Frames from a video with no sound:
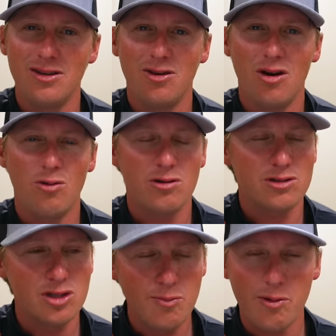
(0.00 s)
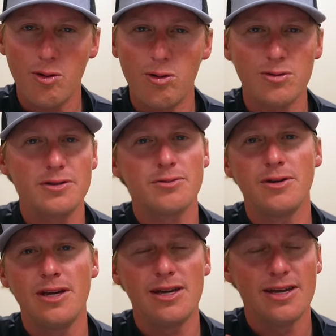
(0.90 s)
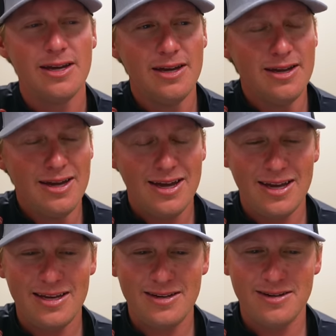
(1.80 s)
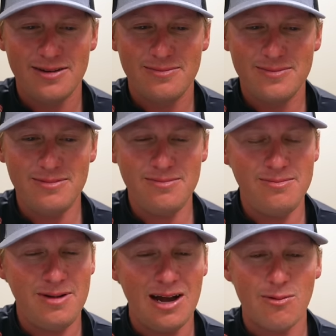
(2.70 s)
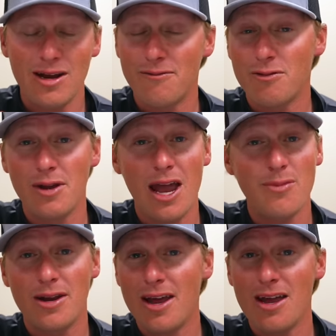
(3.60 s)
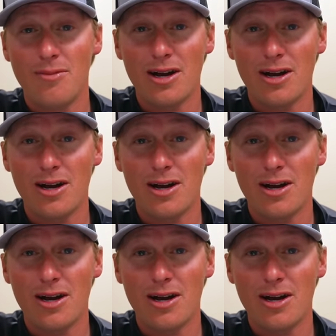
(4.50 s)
You know, I worked super hard this week, and um, I ran from dam to dam.